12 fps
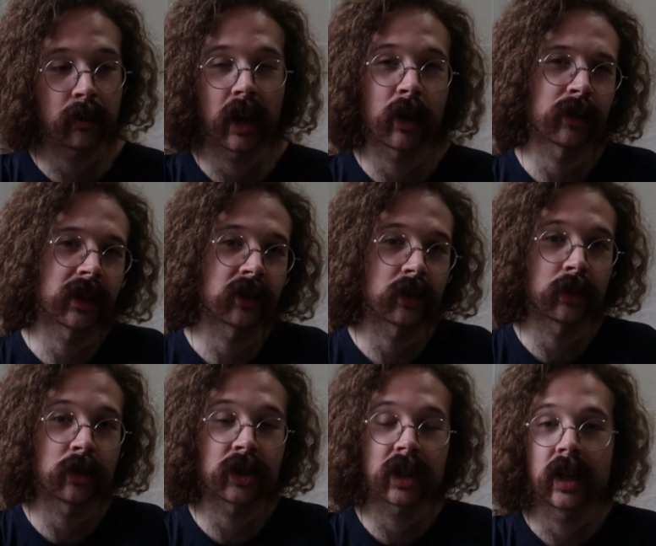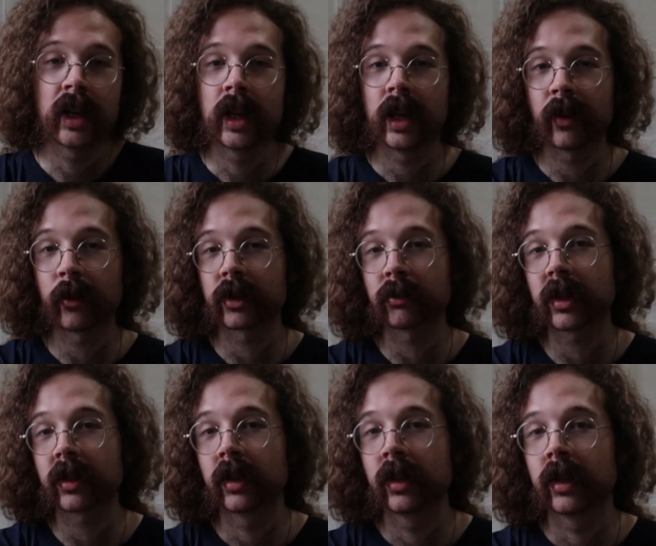But I don't think so. Usually, even when
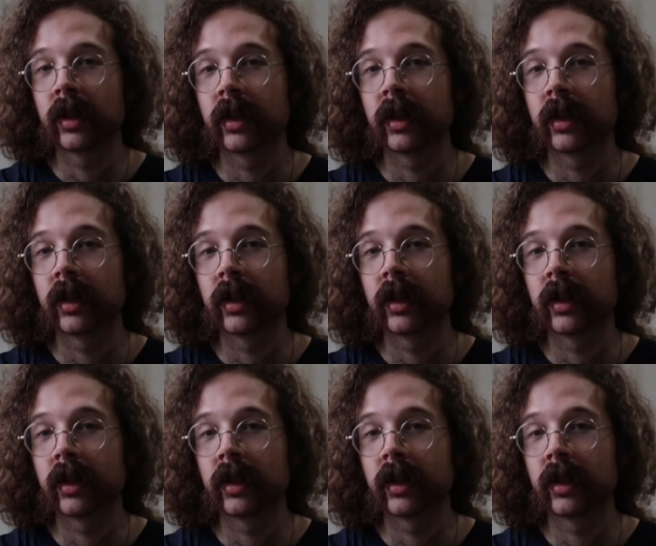something,